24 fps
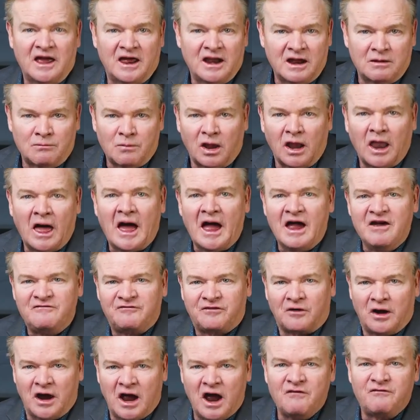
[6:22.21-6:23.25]
and am alive
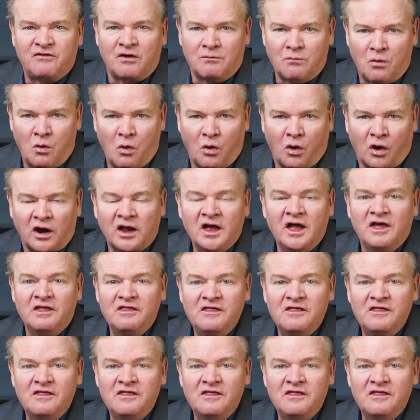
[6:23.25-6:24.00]
forevermore,